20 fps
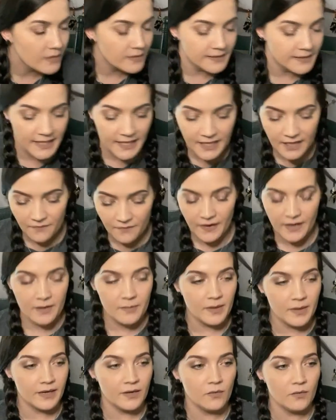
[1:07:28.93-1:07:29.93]
Seeing if
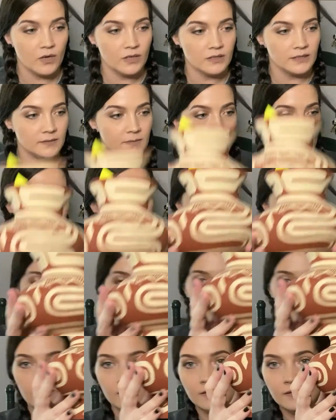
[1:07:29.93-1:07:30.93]
anybody wants my
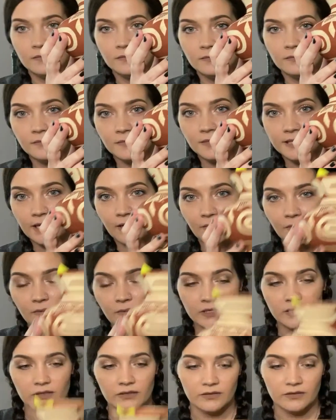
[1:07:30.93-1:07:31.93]

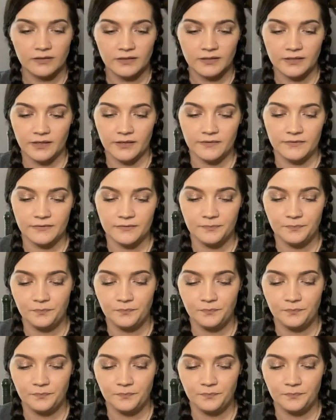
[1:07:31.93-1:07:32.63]
Southwestern stuff.